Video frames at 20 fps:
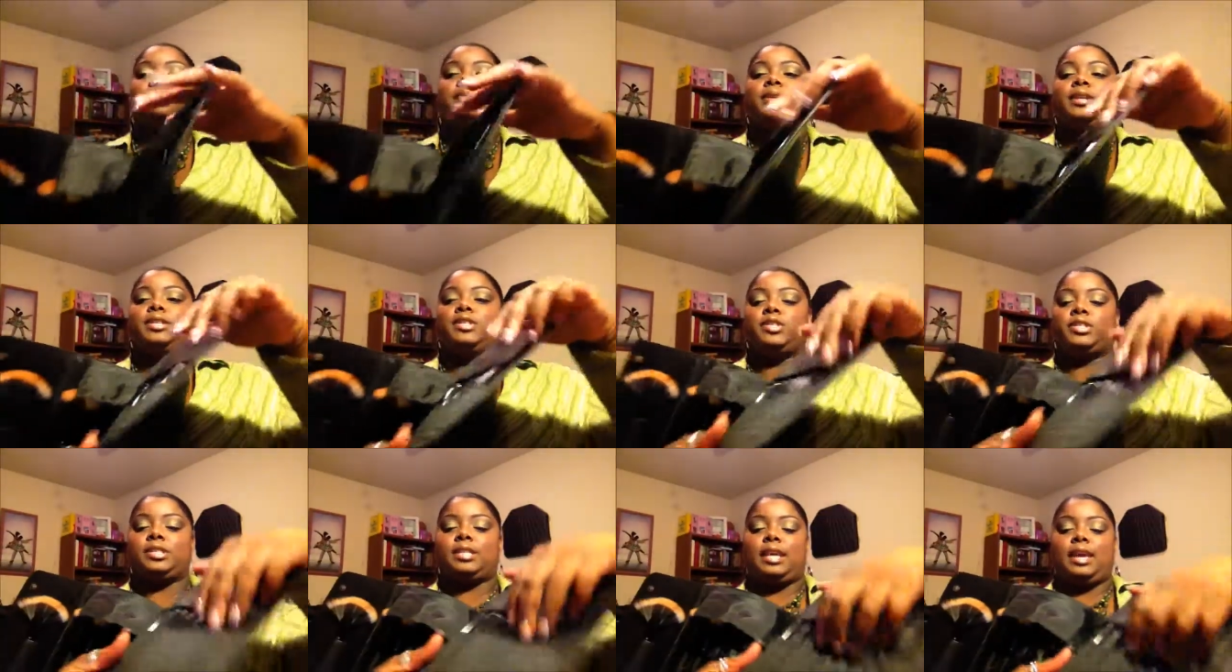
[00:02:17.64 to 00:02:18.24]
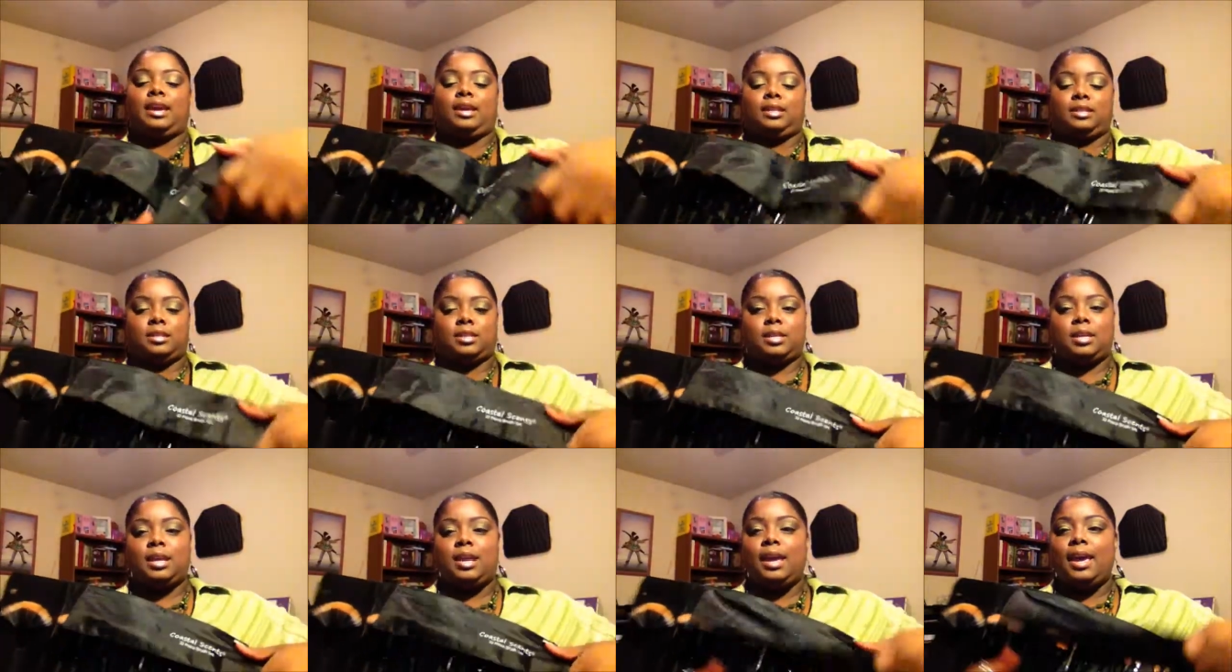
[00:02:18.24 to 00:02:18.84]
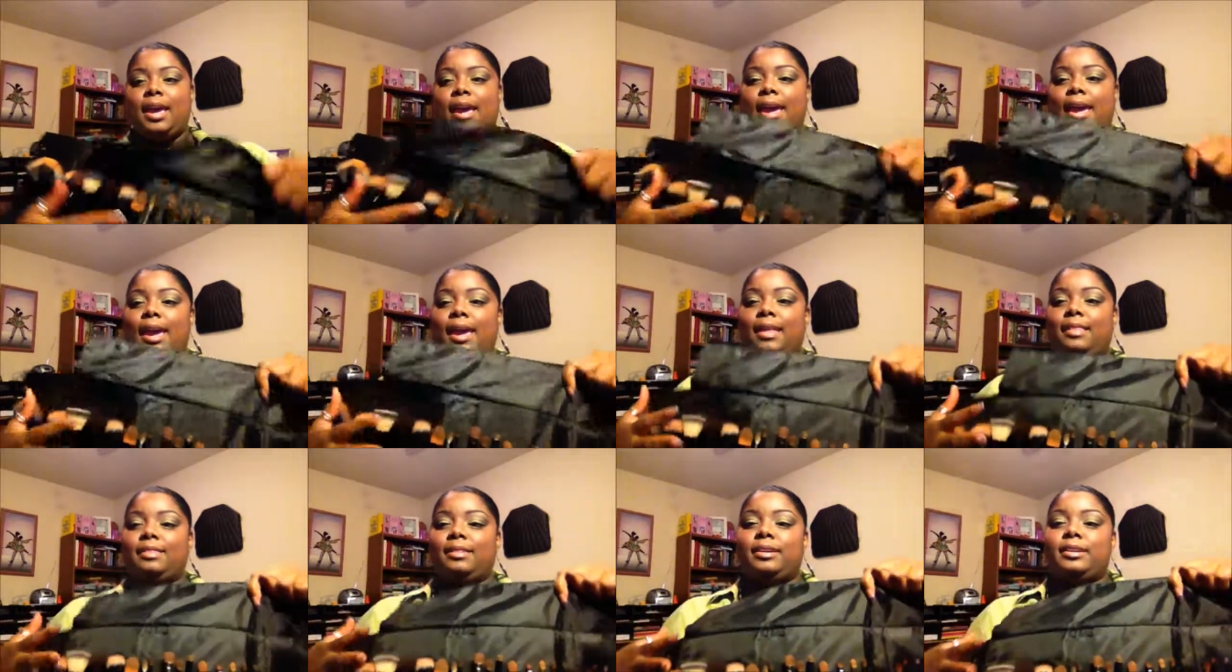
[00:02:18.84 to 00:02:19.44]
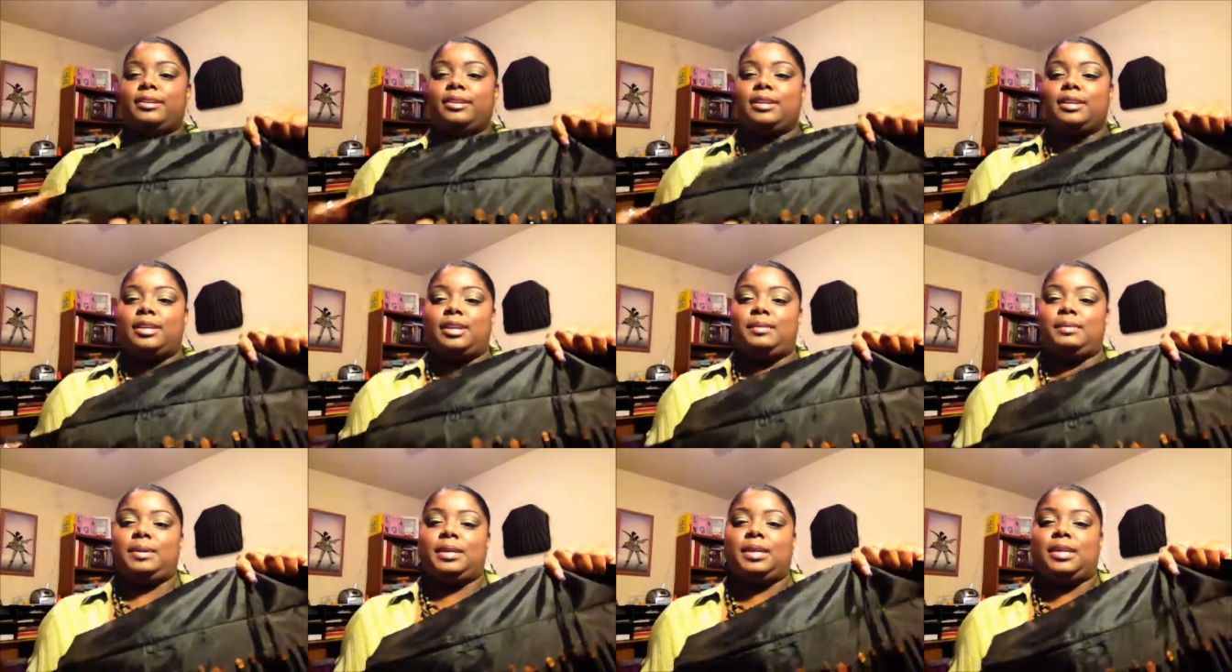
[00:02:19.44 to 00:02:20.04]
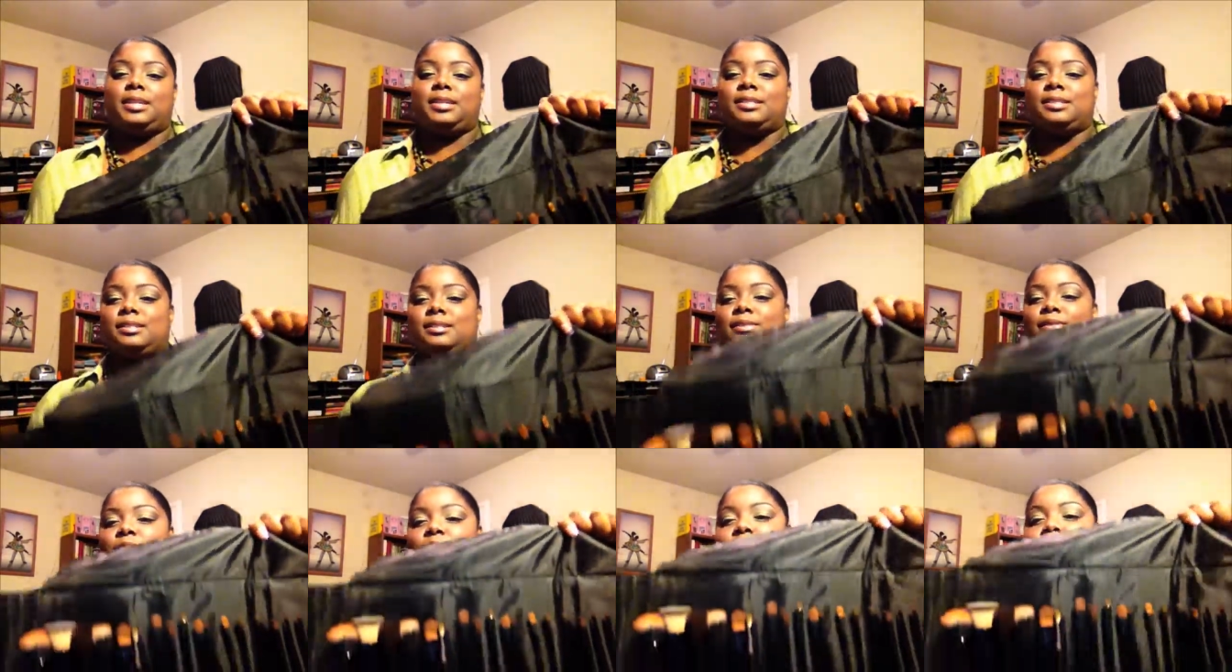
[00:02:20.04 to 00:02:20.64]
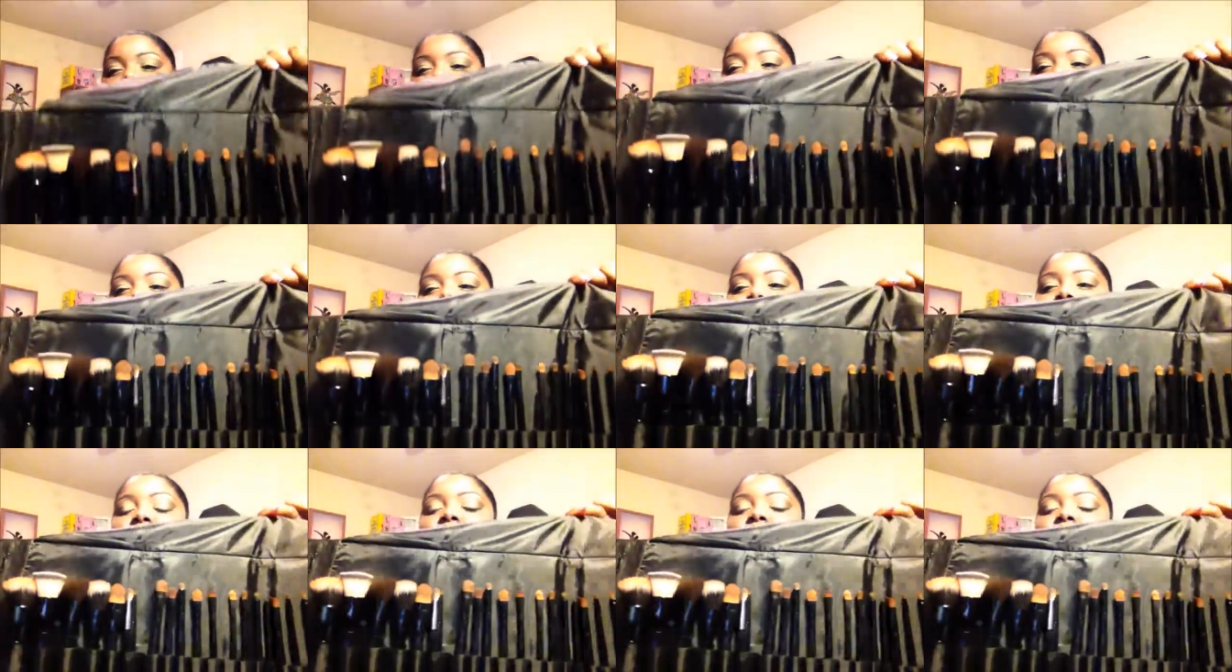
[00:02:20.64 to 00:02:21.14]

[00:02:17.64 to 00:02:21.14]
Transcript: brush set, and they're dirty because, of course, I did